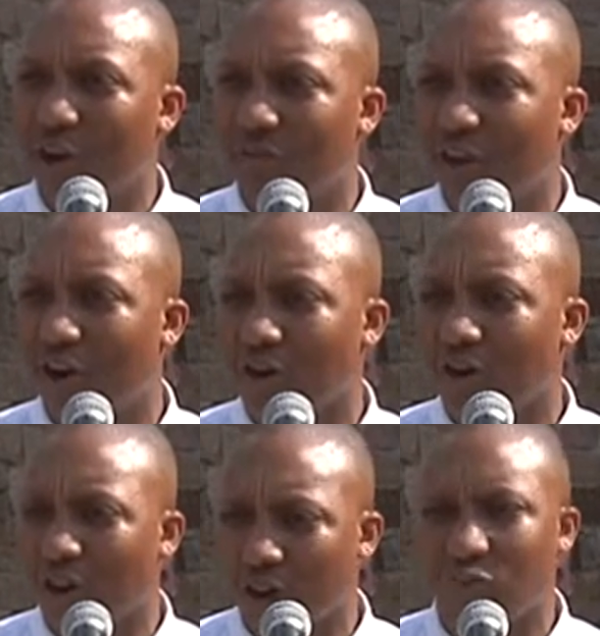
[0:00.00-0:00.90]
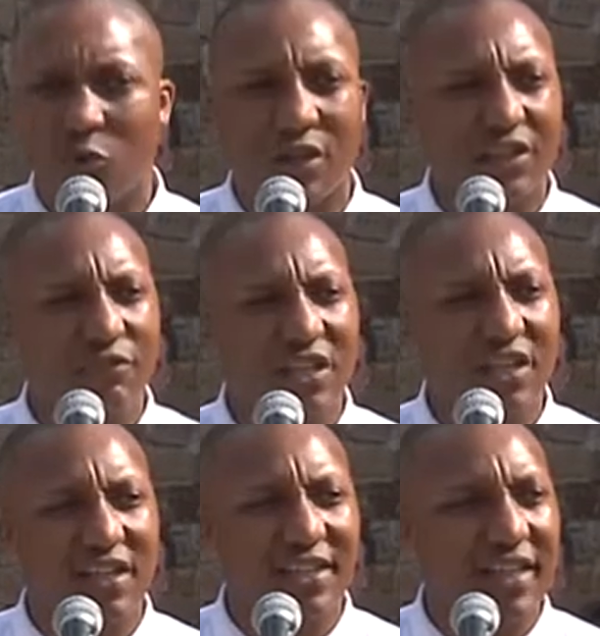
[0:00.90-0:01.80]
all the hard work you've
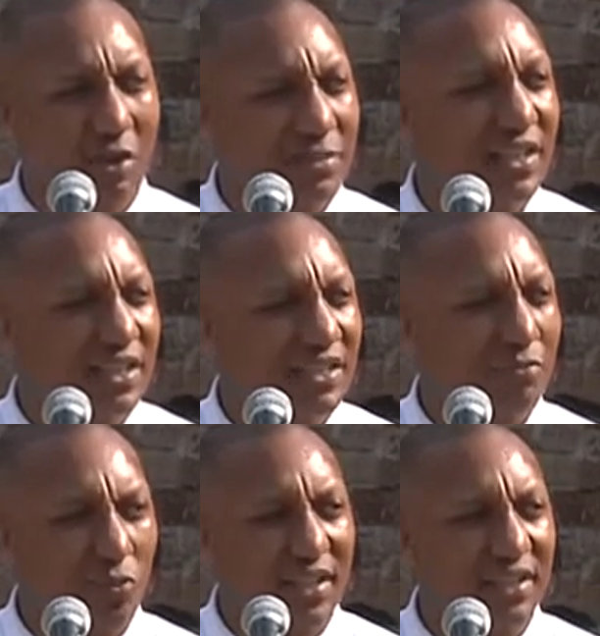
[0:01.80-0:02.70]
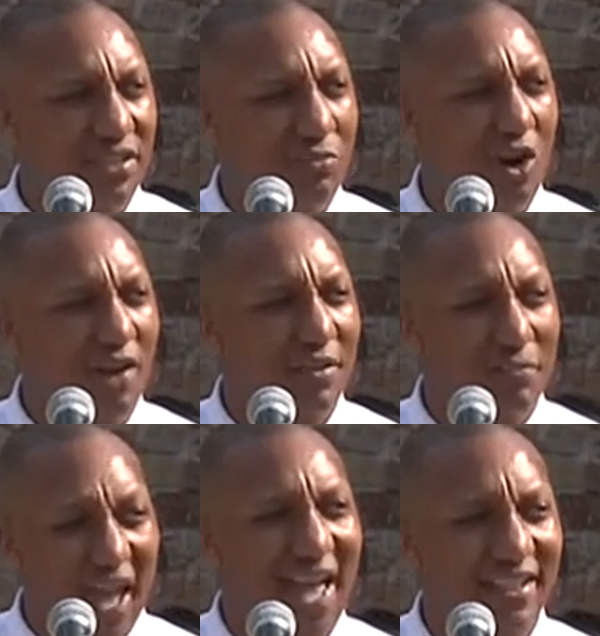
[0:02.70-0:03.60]
done in helping us bring this park
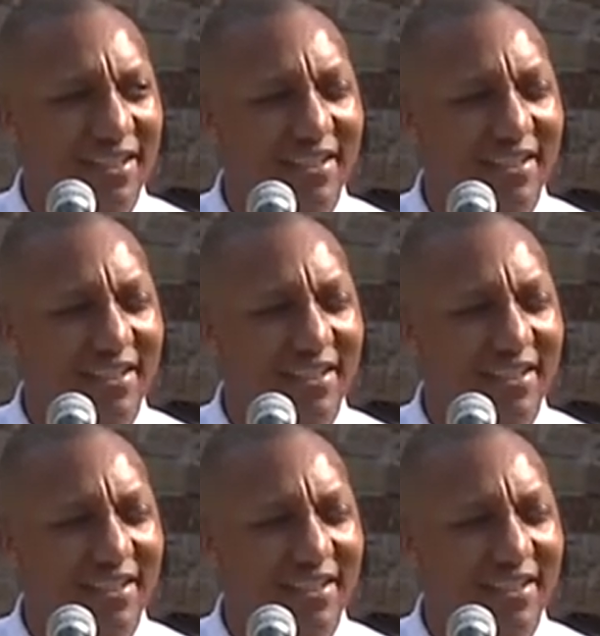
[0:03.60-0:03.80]
back.